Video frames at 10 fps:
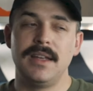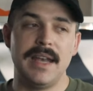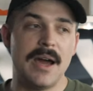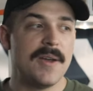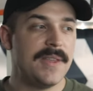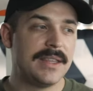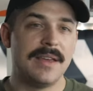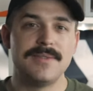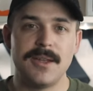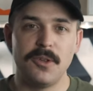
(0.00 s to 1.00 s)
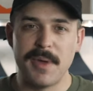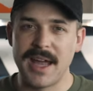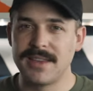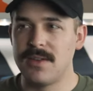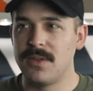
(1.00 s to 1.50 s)
Now I think they've settled
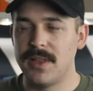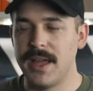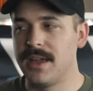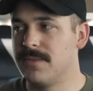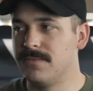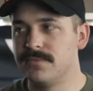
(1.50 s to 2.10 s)
back down to like,